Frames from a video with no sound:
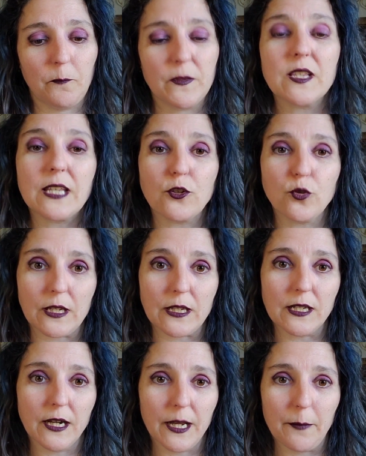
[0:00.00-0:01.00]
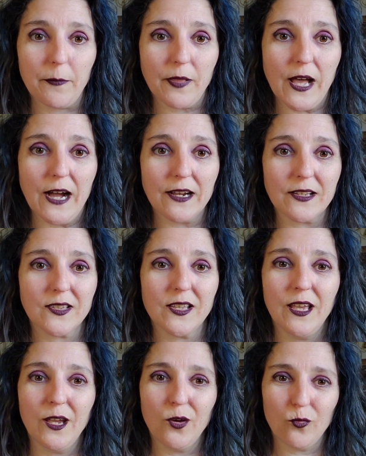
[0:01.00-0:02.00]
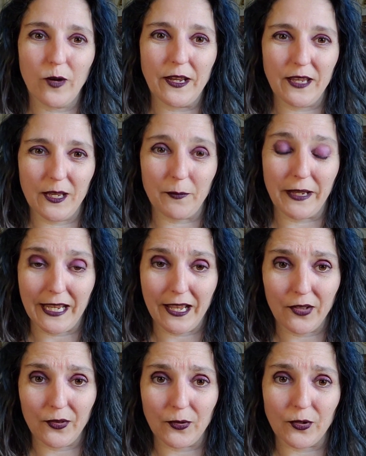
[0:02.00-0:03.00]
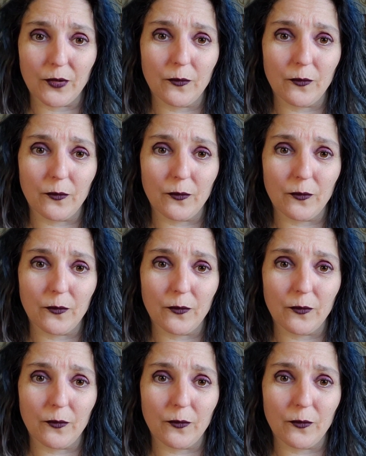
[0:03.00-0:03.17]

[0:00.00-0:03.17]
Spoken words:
scheduling time blocks right in my calendar,